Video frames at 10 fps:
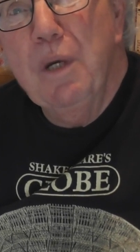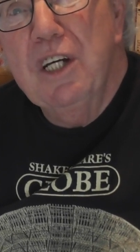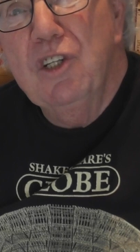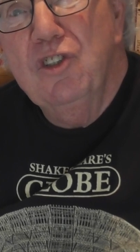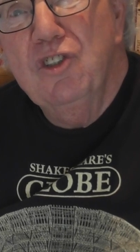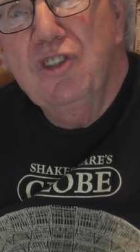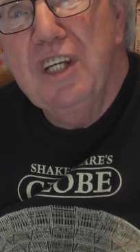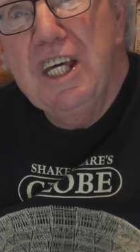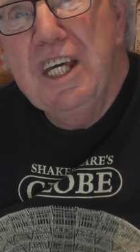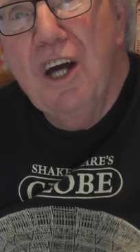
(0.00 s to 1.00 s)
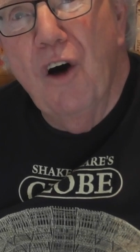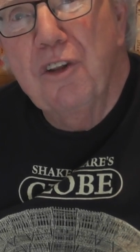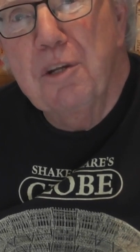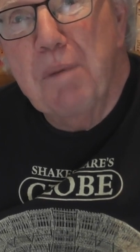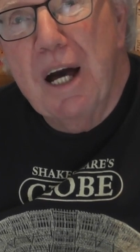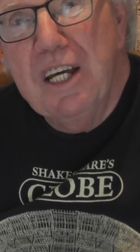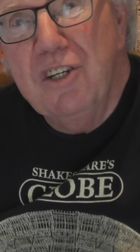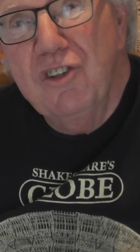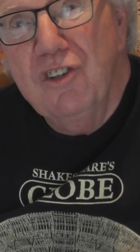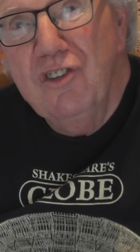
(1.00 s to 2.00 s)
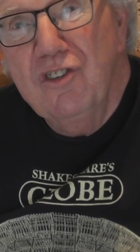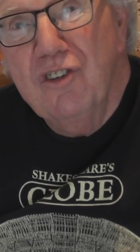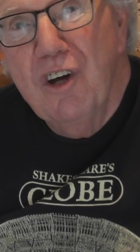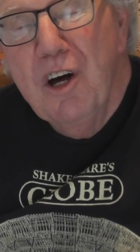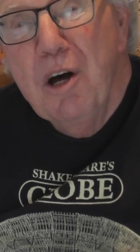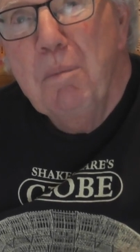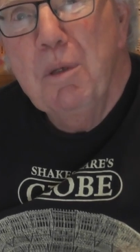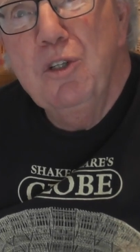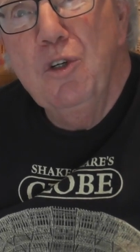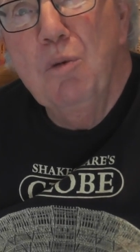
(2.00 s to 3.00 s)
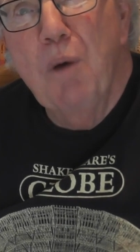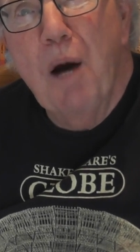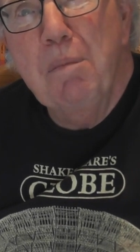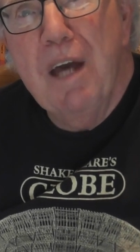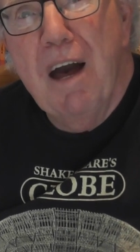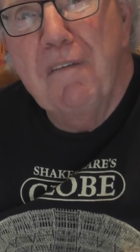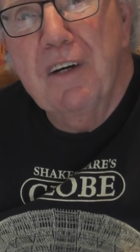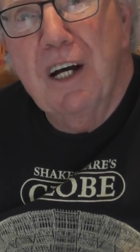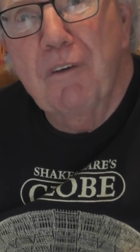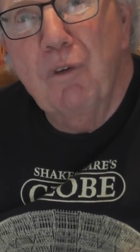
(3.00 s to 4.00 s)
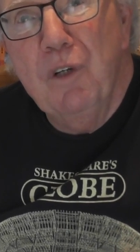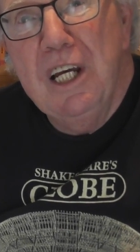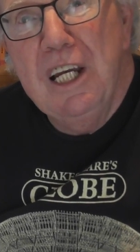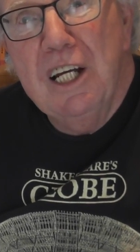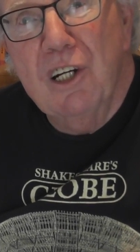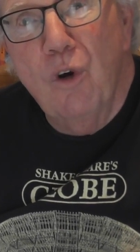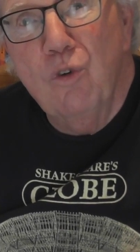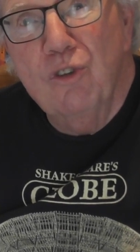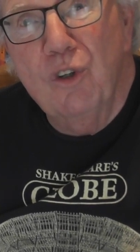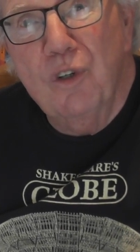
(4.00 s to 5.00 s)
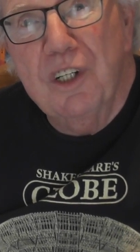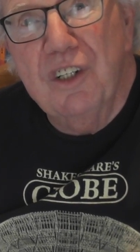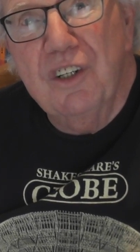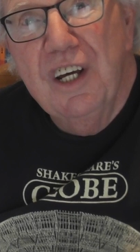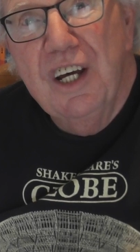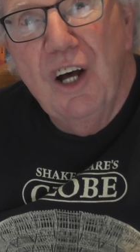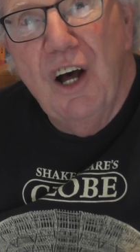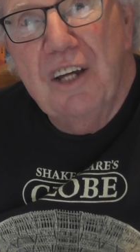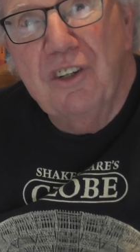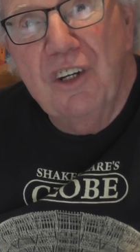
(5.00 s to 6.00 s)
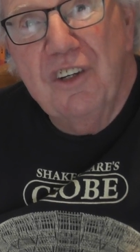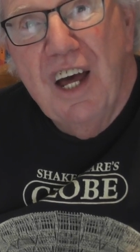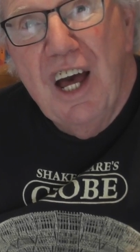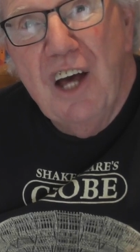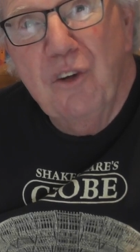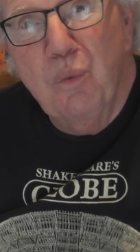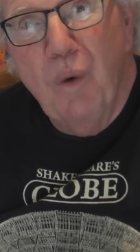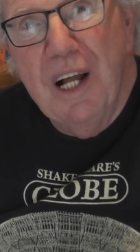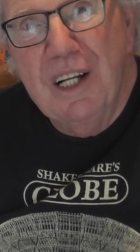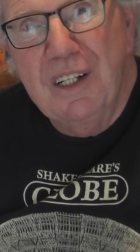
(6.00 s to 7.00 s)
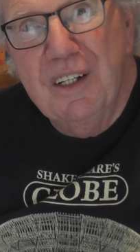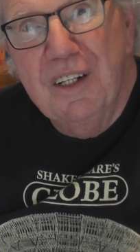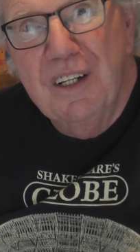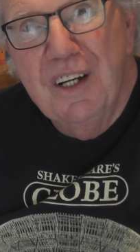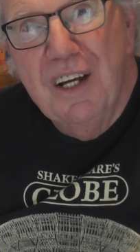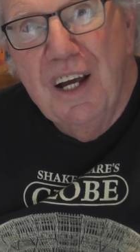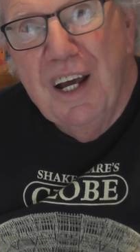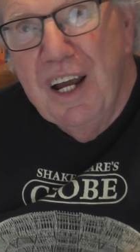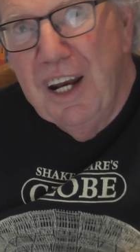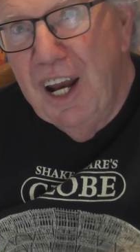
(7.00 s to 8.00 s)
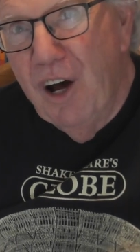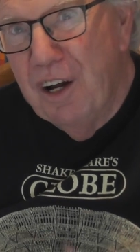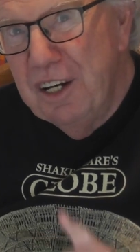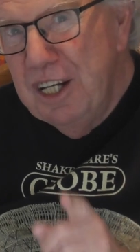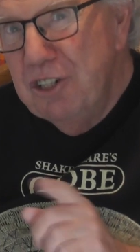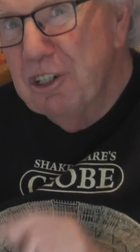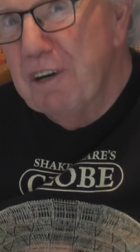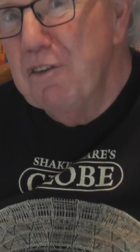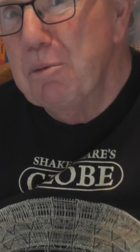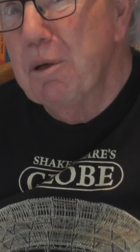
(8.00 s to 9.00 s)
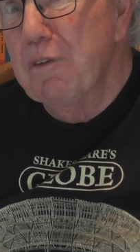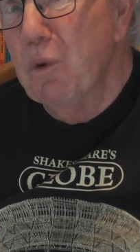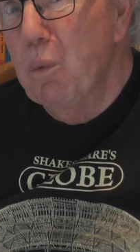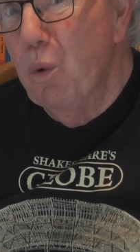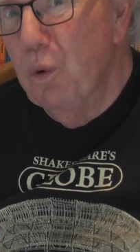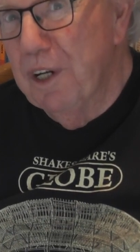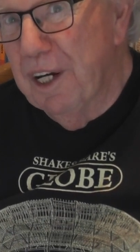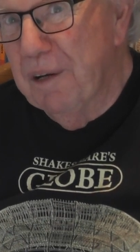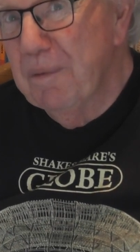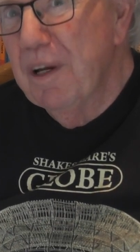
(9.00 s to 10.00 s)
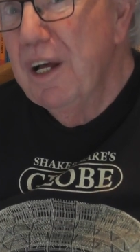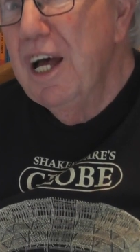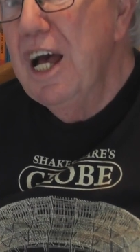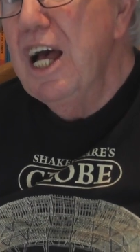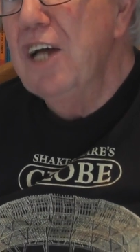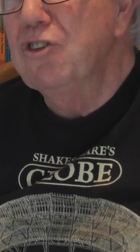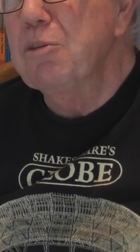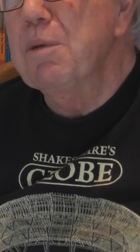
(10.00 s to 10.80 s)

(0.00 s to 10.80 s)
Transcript: we can see on the pages, but you might be having a really close look at, at it as well. Now, I need to give you a bit of a warning. It's a